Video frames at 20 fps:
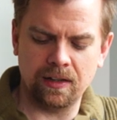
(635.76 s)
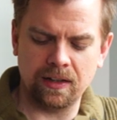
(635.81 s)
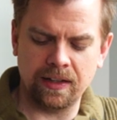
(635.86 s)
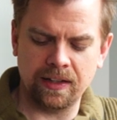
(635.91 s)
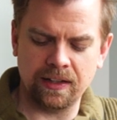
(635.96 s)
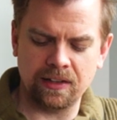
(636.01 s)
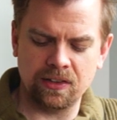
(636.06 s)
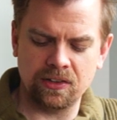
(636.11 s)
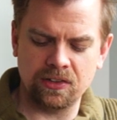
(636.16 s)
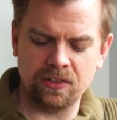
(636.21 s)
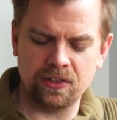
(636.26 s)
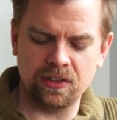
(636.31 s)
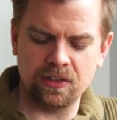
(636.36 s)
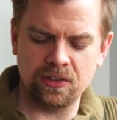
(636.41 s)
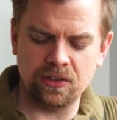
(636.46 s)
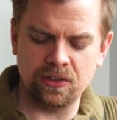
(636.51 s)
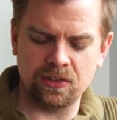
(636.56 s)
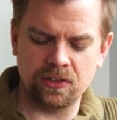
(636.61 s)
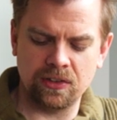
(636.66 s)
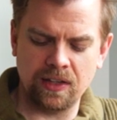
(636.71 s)
Like this
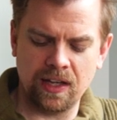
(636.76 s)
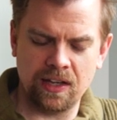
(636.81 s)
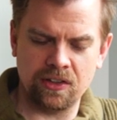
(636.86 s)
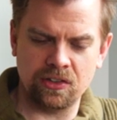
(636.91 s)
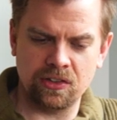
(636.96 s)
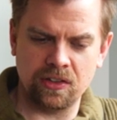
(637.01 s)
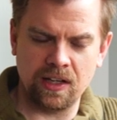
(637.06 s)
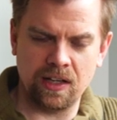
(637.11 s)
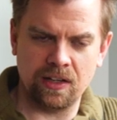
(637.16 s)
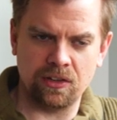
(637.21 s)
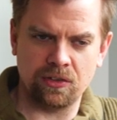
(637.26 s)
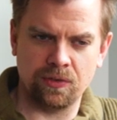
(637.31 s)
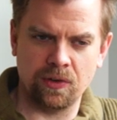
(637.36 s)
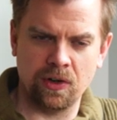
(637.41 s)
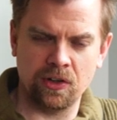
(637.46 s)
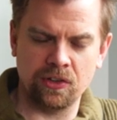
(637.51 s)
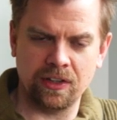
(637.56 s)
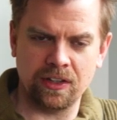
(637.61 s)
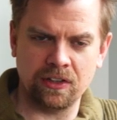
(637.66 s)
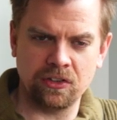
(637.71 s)
is, as
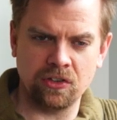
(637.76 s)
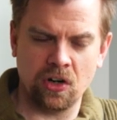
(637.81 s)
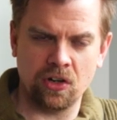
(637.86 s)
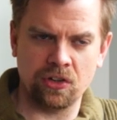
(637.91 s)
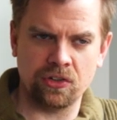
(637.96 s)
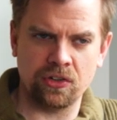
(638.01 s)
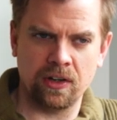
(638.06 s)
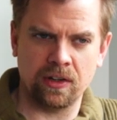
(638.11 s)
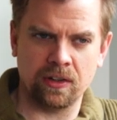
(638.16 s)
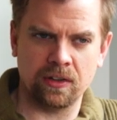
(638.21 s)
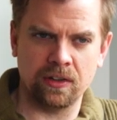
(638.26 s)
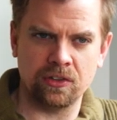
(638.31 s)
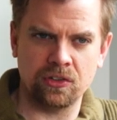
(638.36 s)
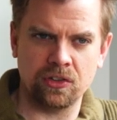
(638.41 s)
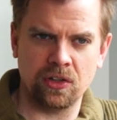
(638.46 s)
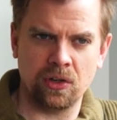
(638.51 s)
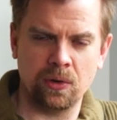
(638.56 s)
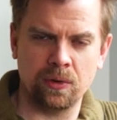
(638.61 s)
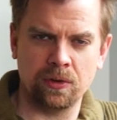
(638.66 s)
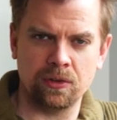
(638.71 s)
far as like dark chocolates
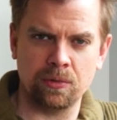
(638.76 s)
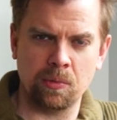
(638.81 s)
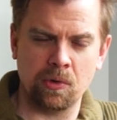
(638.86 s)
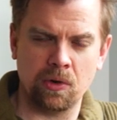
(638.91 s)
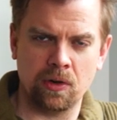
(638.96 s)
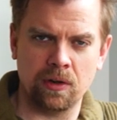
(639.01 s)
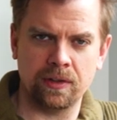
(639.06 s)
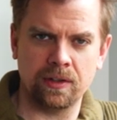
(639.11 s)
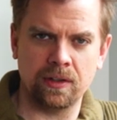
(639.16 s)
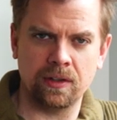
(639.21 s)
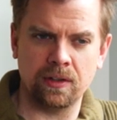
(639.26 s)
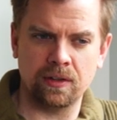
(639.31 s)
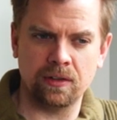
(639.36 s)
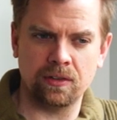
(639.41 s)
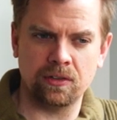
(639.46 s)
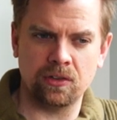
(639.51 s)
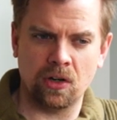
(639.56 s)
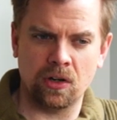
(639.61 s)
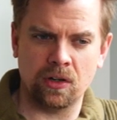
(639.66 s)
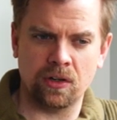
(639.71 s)
go, it's more on the
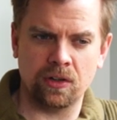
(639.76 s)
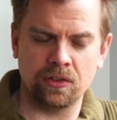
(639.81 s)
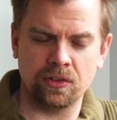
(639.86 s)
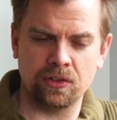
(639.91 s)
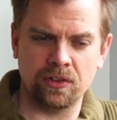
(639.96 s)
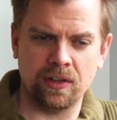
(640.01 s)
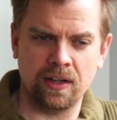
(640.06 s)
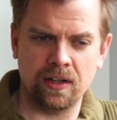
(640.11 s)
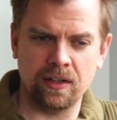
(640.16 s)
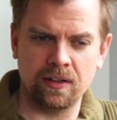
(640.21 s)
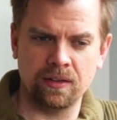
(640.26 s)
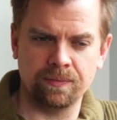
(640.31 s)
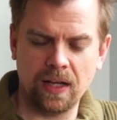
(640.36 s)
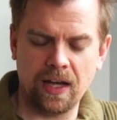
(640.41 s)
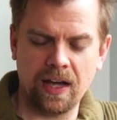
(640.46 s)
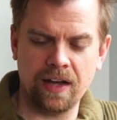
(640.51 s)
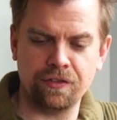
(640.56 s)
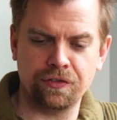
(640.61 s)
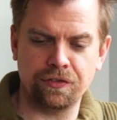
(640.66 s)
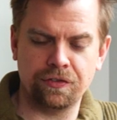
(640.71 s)
darker side.
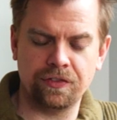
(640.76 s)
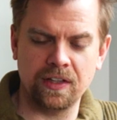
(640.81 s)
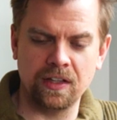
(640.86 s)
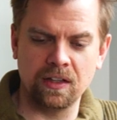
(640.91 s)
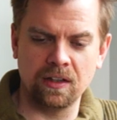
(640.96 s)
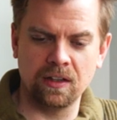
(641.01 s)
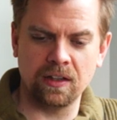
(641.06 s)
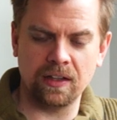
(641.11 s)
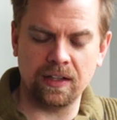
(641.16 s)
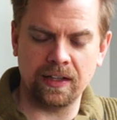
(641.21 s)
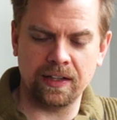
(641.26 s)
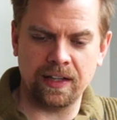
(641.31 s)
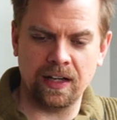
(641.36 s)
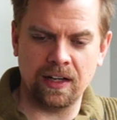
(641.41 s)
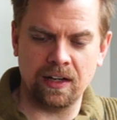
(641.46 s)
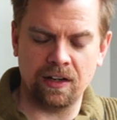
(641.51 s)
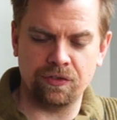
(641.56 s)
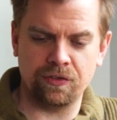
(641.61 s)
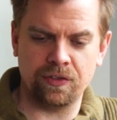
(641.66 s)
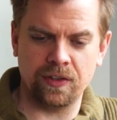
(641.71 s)
I feel
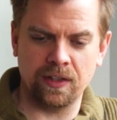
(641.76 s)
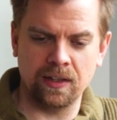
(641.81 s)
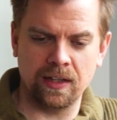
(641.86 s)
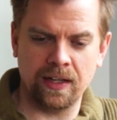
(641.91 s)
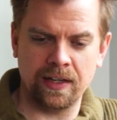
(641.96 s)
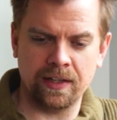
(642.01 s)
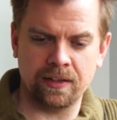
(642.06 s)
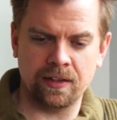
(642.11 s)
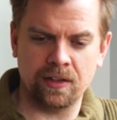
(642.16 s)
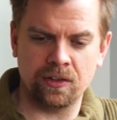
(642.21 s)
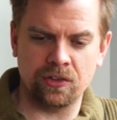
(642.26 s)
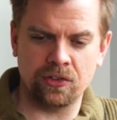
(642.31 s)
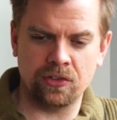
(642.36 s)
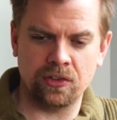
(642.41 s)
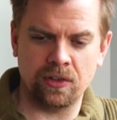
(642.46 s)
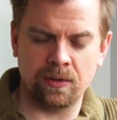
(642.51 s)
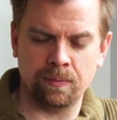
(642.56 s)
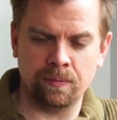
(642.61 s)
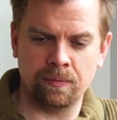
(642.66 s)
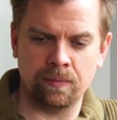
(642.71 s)
like there's